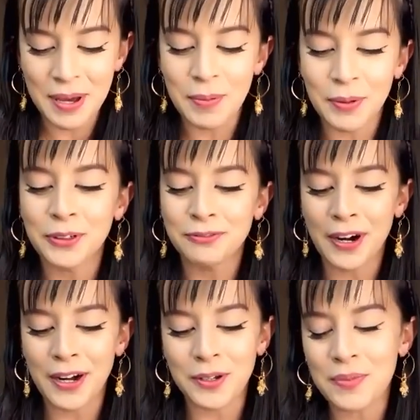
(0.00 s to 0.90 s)
people who
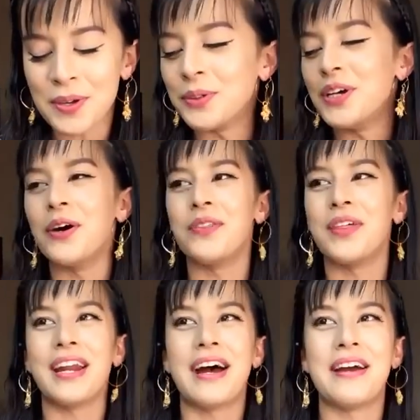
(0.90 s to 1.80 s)
follow me will know
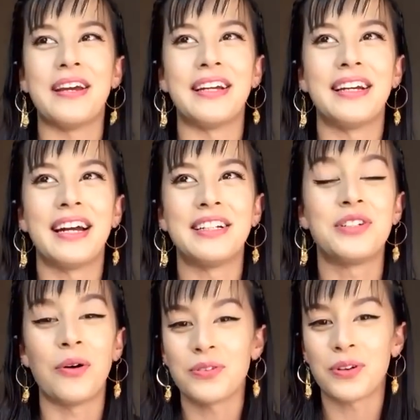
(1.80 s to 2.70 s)
that I, I
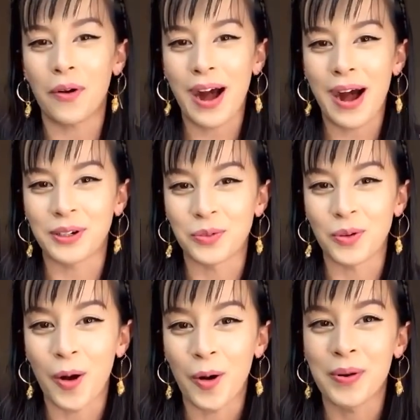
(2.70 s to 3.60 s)
don't know how to
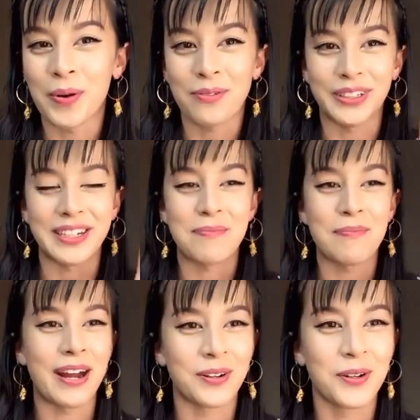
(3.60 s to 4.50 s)
grow, but I really
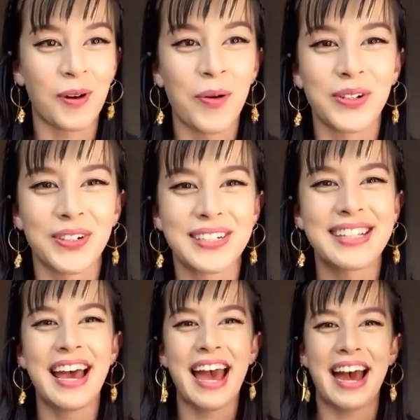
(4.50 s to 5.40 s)
admire growers,
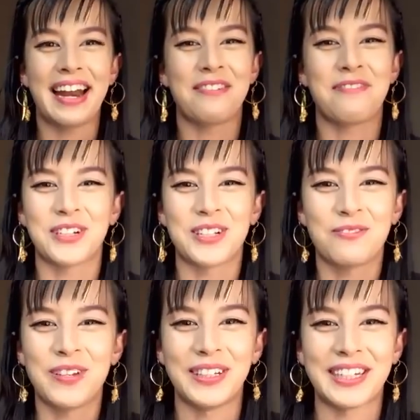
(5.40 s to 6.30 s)
and I
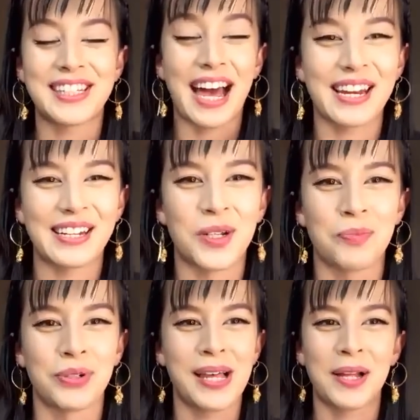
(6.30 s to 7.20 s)
just feel excited to
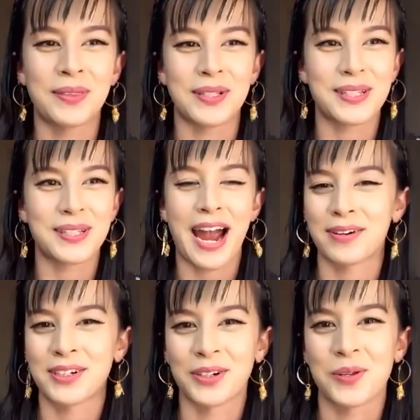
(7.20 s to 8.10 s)
present this
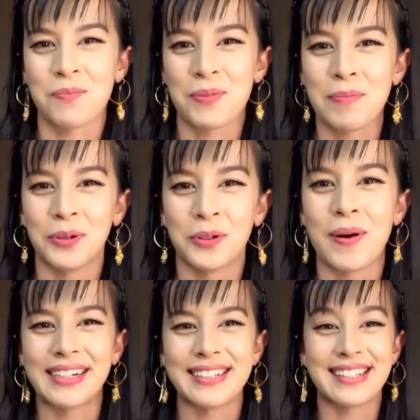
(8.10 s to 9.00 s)
character to people who
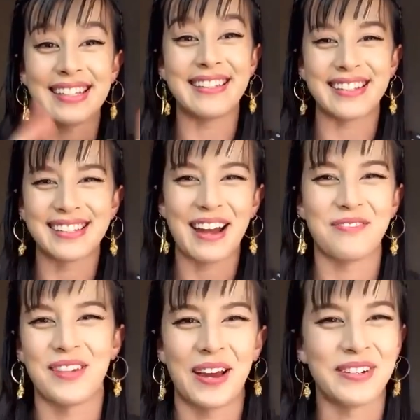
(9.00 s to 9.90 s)
might see this kind
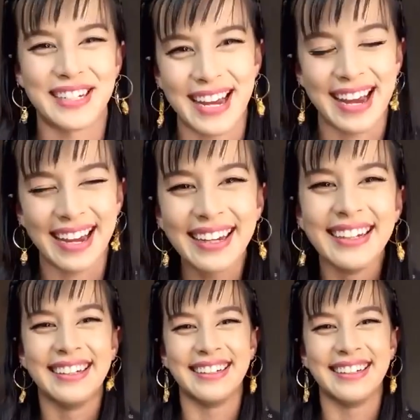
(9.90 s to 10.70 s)
of thing every day.